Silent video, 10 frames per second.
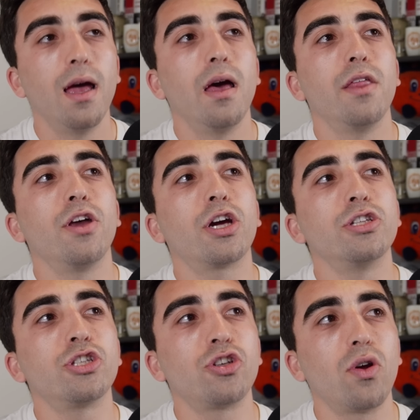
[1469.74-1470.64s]
The
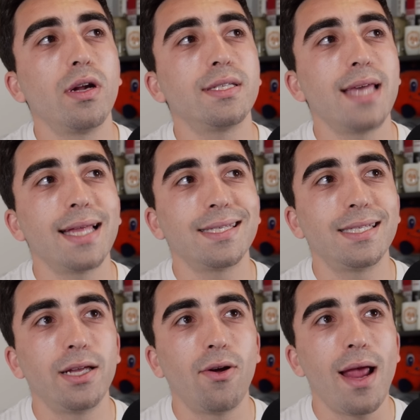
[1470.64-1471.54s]
concern is that
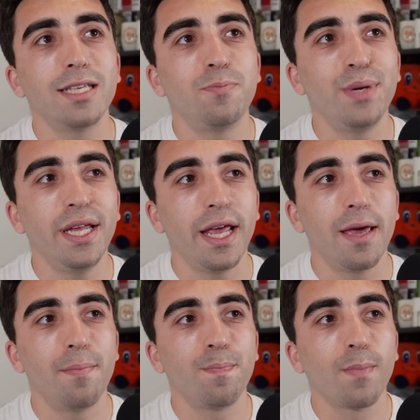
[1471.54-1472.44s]
Sinner has beat
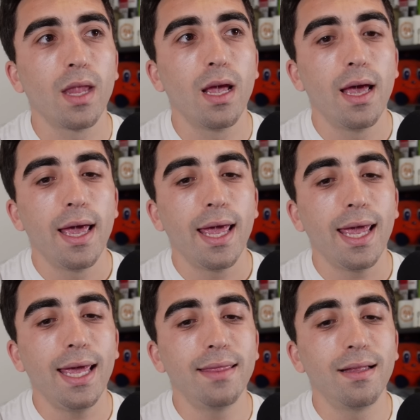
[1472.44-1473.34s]
him
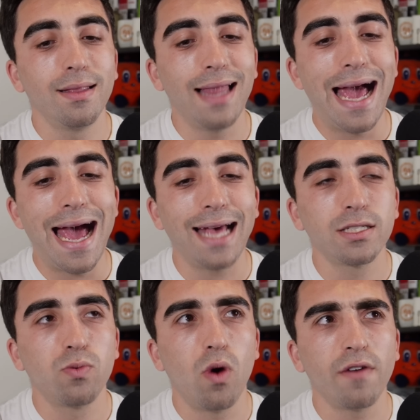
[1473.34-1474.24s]
in the
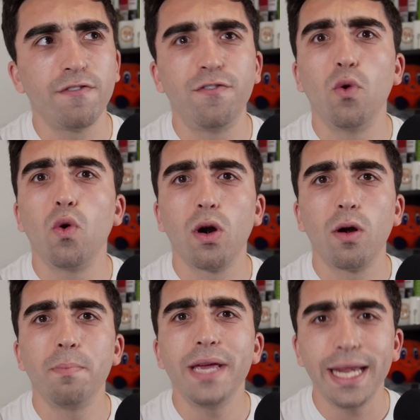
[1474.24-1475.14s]
last, what, four
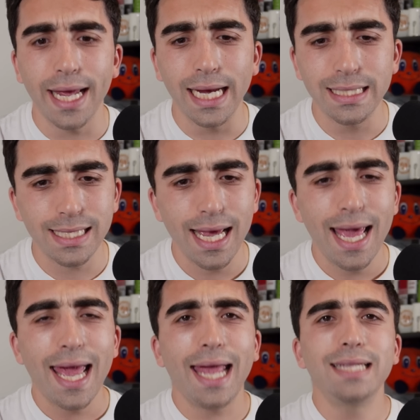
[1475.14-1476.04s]
meetings
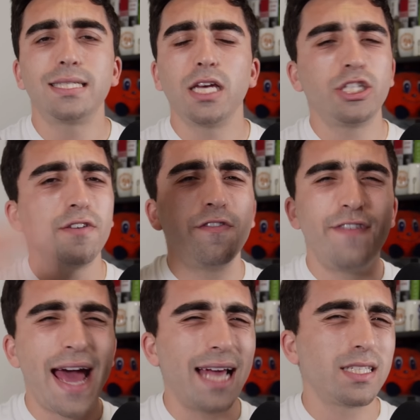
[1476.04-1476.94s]
in such a
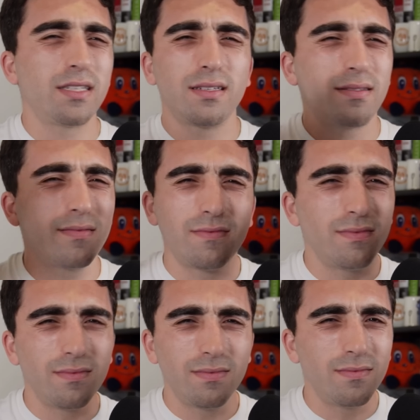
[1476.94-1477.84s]
vast
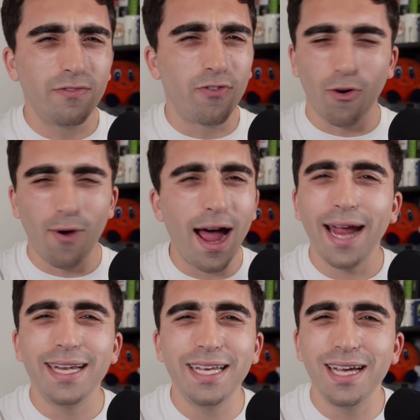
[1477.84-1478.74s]

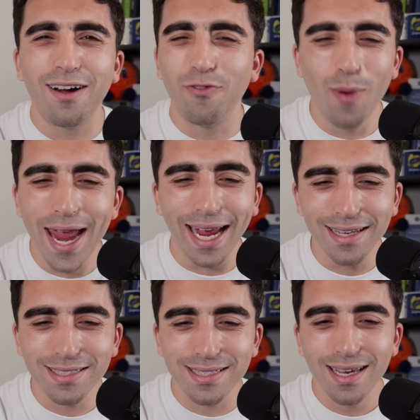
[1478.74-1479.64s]
variety of ways.